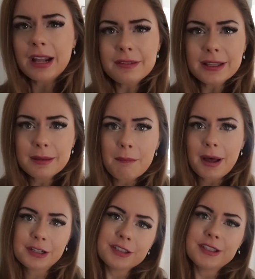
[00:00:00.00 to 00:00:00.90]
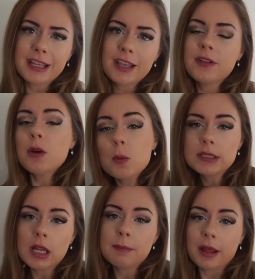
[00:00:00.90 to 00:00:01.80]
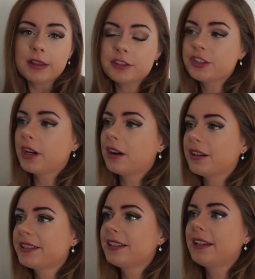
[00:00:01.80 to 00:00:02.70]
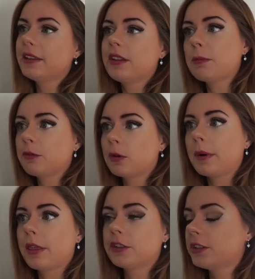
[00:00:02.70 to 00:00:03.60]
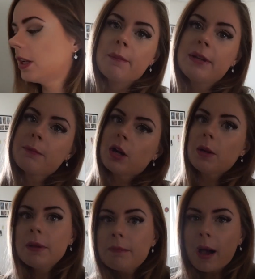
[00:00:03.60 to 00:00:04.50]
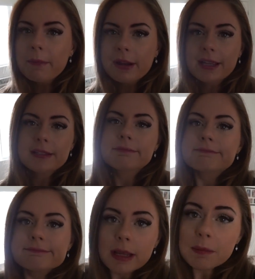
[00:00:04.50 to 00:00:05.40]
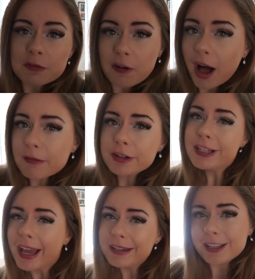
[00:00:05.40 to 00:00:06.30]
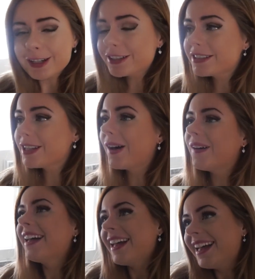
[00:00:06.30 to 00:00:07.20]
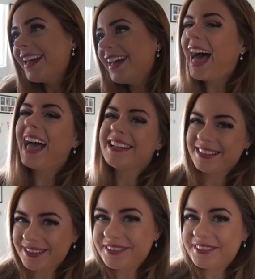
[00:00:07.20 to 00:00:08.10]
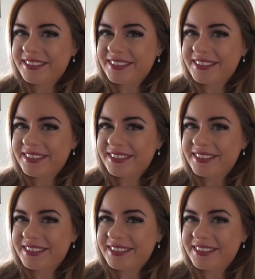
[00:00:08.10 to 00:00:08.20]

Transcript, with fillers: Kind of like a Mother's Day gift. It was on Mother's Day, honestly, like the day before Mother's I mean, I'm gonna be mom in like maybe five or ten years, so I deserve